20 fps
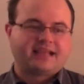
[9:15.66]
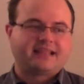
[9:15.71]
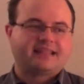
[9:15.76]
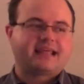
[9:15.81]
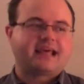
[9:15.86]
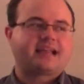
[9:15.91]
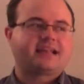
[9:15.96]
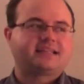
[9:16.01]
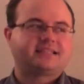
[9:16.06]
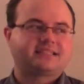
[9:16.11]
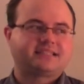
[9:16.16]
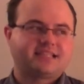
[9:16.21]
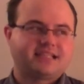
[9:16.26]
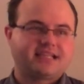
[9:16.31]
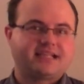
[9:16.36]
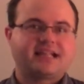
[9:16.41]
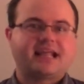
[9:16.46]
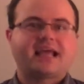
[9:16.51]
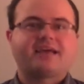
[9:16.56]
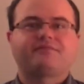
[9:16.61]
That is
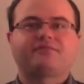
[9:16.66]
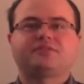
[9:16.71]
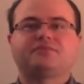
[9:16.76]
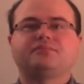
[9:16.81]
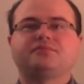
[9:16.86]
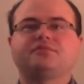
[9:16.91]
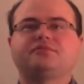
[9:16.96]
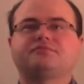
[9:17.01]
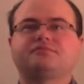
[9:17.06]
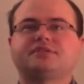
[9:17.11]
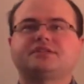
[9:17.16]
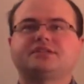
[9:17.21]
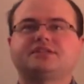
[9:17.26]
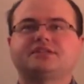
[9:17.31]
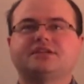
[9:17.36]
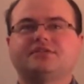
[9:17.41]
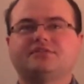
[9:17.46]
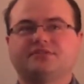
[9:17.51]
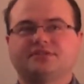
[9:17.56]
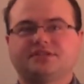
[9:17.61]
the inevitable
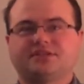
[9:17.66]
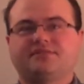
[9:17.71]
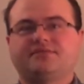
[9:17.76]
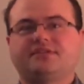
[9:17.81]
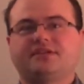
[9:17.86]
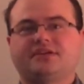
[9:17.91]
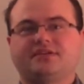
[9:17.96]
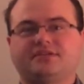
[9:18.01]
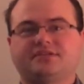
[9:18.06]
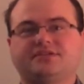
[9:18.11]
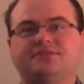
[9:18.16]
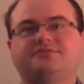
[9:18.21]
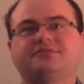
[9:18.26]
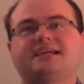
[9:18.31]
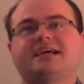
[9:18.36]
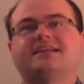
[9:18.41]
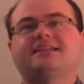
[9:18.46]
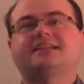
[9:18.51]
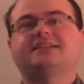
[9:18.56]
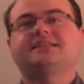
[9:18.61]
result of their
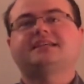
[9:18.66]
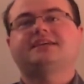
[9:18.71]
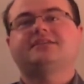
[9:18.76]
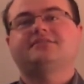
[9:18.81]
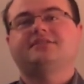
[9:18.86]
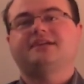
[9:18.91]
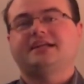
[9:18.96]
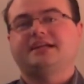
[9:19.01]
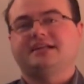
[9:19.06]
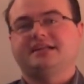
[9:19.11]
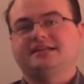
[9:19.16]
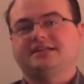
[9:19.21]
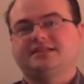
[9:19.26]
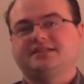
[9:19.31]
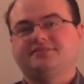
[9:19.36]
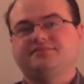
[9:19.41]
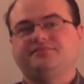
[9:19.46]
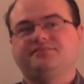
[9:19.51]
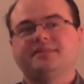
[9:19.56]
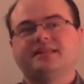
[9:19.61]

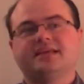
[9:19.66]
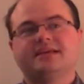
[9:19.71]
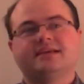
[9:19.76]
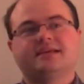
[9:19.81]
totalitarianism.